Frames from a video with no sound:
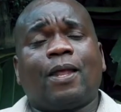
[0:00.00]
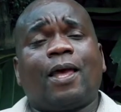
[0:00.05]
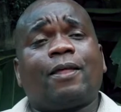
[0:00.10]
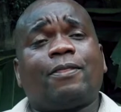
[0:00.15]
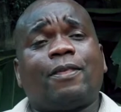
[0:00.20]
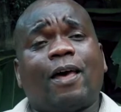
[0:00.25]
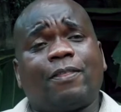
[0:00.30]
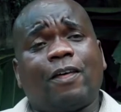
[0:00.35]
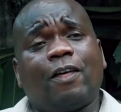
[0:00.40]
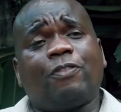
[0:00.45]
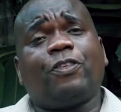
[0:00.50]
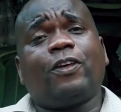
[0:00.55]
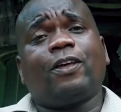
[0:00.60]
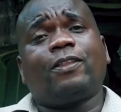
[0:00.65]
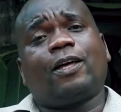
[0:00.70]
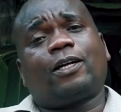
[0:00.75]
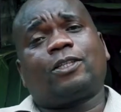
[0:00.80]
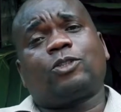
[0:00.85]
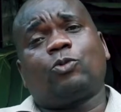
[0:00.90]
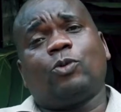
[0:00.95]
The other thing
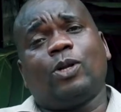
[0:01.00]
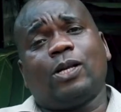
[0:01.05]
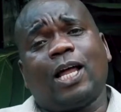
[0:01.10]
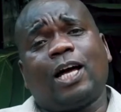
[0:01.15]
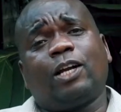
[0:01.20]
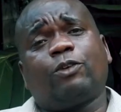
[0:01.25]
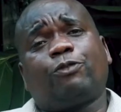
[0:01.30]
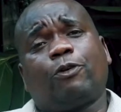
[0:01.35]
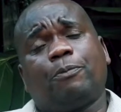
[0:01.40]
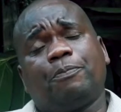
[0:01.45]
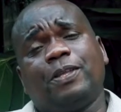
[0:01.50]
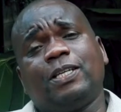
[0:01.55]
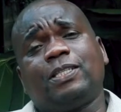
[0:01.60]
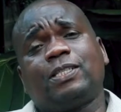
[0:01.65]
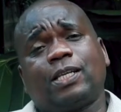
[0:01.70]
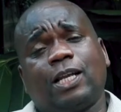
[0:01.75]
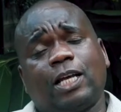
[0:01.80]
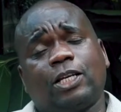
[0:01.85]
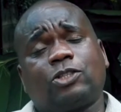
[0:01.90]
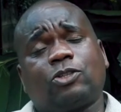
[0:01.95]
that we learn from this
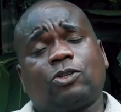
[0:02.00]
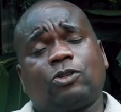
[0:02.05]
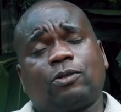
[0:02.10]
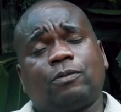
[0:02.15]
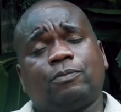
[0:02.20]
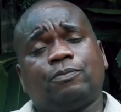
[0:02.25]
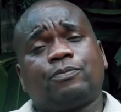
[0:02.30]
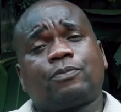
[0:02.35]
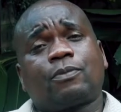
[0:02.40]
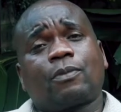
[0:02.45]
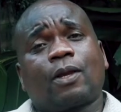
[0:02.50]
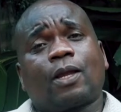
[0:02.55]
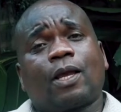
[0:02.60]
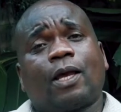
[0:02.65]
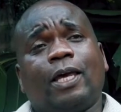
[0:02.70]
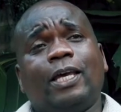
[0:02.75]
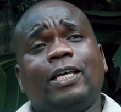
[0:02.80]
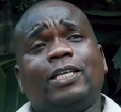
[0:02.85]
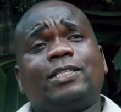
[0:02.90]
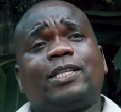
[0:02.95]
lesson
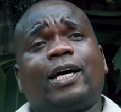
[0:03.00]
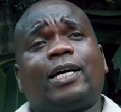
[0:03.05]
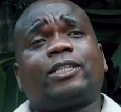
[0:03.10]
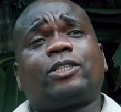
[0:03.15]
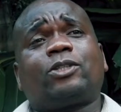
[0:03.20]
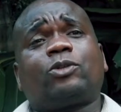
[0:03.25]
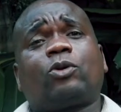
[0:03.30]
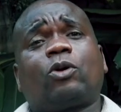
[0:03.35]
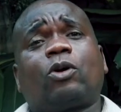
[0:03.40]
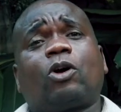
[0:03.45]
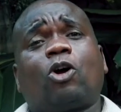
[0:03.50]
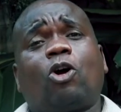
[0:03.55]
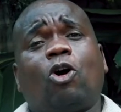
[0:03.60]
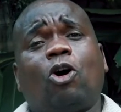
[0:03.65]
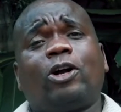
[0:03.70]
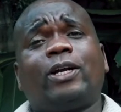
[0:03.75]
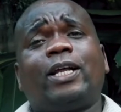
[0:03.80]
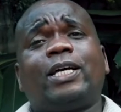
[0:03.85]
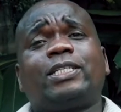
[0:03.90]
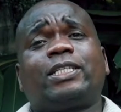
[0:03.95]
is that
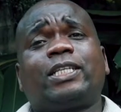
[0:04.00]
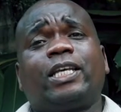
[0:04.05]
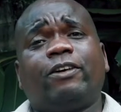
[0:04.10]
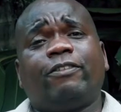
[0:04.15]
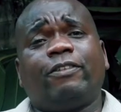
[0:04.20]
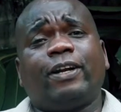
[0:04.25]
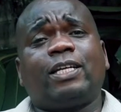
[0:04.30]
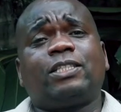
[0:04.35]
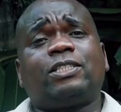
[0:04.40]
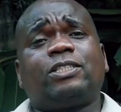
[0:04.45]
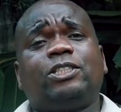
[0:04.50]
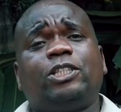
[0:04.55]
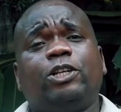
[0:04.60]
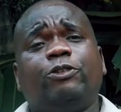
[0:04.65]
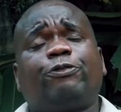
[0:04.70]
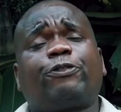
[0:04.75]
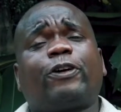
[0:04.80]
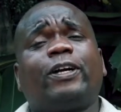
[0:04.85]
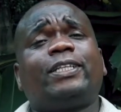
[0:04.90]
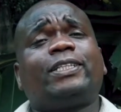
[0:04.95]
God has given us
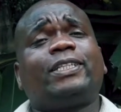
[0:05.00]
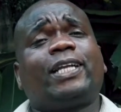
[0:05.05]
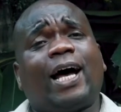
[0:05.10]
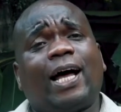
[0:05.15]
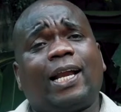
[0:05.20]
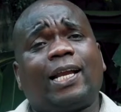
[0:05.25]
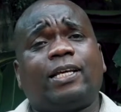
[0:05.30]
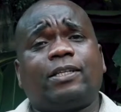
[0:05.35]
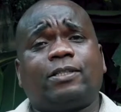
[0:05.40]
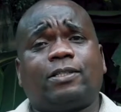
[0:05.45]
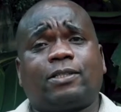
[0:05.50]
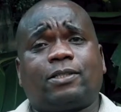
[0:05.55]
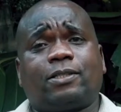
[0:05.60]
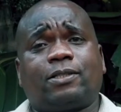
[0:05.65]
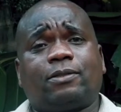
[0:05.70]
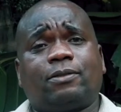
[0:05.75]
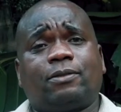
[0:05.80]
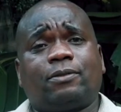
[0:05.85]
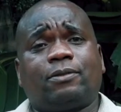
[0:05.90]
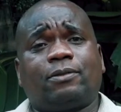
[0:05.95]
different talents.
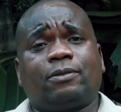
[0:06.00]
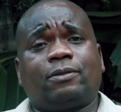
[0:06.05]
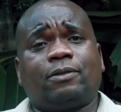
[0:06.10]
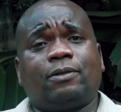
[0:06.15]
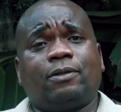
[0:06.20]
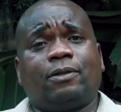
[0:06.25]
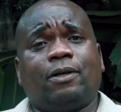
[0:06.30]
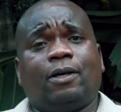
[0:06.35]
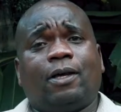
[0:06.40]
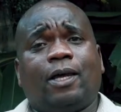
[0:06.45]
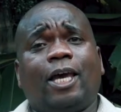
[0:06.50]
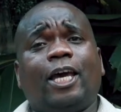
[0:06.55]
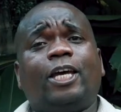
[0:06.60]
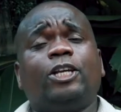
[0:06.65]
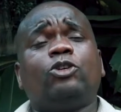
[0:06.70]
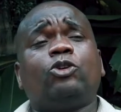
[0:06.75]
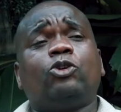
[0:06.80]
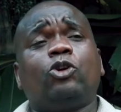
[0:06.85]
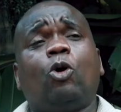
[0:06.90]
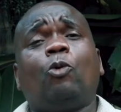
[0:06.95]

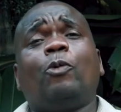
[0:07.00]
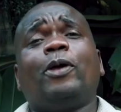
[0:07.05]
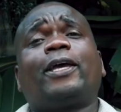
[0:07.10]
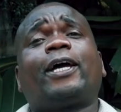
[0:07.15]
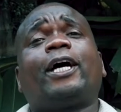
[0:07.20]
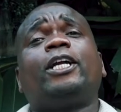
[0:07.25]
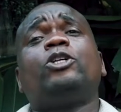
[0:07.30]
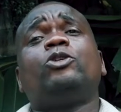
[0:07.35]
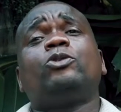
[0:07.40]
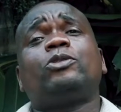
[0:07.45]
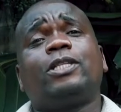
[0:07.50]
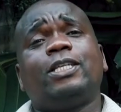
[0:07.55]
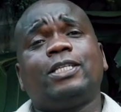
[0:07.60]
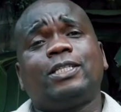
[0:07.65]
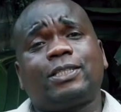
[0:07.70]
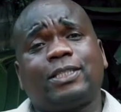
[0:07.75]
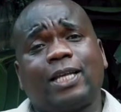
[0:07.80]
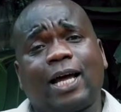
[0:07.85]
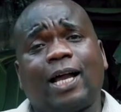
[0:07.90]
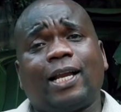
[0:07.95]
And you know, we can use
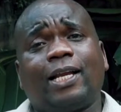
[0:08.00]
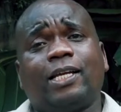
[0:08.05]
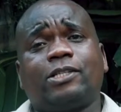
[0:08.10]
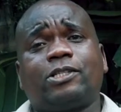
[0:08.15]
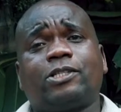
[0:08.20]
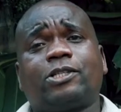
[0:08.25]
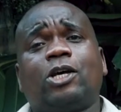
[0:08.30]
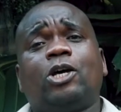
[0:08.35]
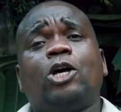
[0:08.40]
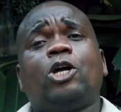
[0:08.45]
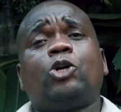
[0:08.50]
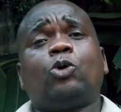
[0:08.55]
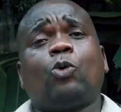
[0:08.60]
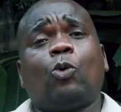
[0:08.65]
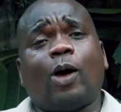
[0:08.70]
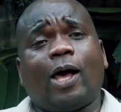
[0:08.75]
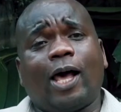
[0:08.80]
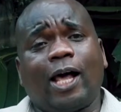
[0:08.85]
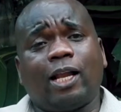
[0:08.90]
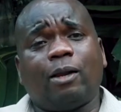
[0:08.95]
these talents to
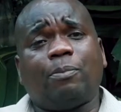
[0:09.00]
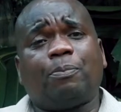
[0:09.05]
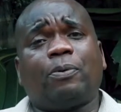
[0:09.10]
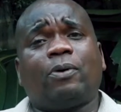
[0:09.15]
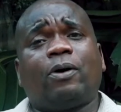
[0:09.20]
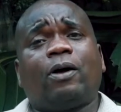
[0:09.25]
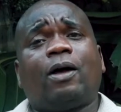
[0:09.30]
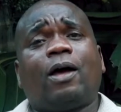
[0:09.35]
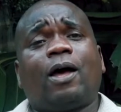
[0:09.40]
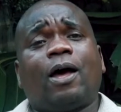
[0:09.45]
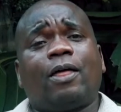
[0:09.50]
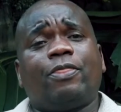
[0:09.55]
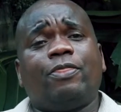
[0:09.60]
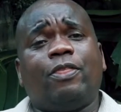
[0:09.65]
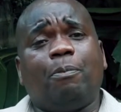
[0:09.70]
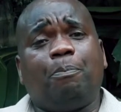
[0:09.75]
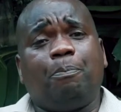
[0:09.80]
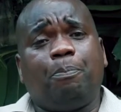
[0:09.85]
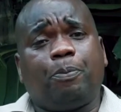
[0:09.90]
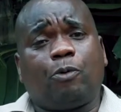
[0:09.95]
help
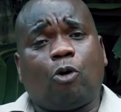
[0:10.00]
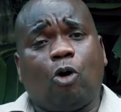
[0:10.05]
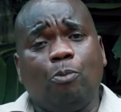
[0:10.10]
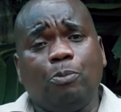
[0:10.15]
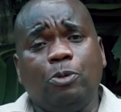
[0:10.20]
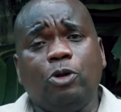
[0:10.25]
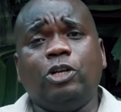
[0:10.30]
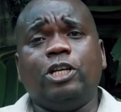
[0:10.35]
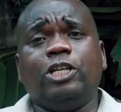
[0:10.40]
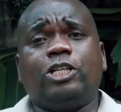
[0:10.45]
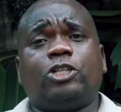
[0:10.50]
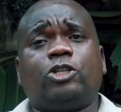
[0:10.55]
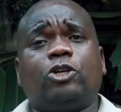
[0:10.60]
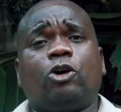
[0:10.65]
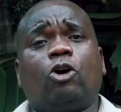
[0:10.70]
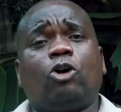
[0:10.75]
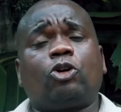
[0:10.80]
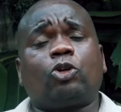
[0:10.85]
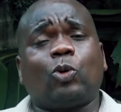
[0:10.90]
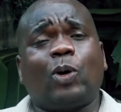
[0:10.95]
the community
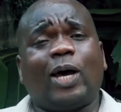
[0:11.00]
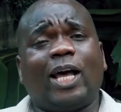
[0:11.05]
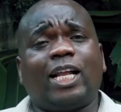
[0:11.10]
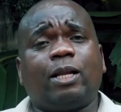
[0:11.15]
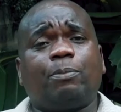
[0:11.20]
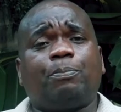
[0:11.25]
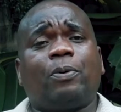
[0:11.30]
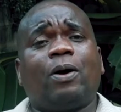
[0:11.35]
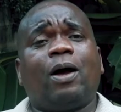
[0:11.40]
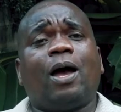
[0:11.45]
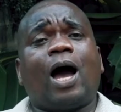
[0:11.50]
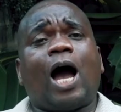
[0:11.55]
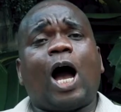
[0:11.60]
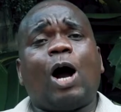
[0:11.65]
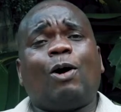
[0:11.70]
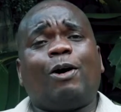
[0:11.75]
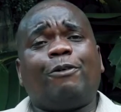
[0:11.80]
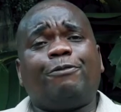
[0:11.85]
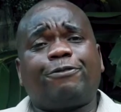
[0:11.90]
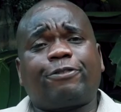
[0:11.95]
or to help
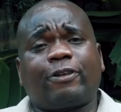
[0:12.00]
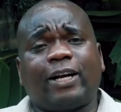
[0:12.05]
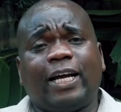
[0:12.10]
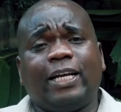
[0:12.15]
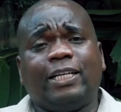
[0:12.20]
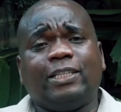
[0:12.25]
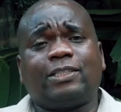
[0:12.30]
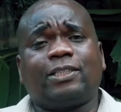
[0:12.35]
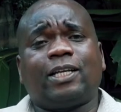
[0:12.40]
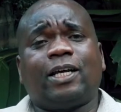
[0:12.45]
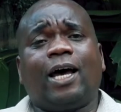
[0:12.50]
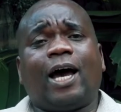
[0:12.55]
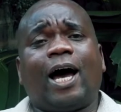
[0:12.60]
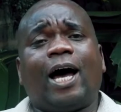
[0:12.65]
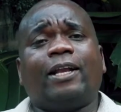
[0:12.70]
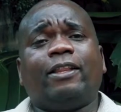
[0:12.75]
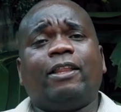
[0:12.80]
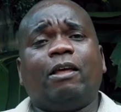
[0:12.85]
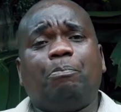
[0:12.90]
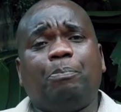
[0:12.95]
our friends
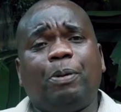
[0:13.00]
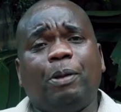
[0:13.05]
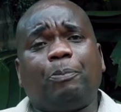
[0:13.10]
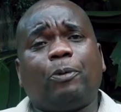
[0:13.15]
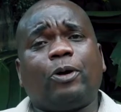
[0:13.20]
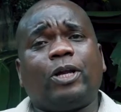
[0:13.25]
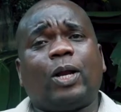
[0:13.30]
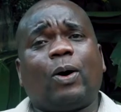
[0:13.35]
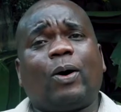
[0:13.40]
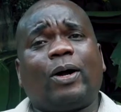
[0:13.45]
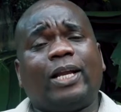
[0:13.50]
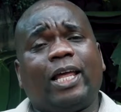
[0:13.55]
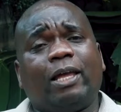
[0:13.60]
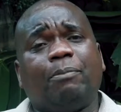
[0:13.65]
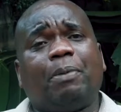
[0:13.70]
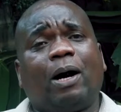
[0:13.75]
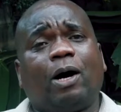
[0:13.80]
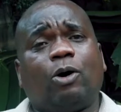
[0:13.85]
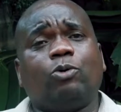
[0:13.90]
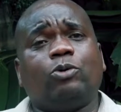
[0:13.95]
and the people in our
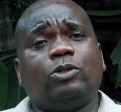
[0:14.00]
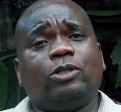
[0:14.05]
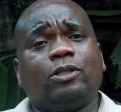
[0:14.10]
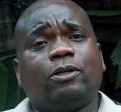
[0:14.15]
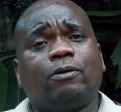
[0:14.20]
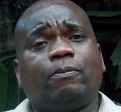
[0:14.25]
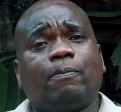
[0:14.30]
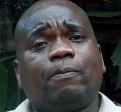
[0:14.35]
neighborhood.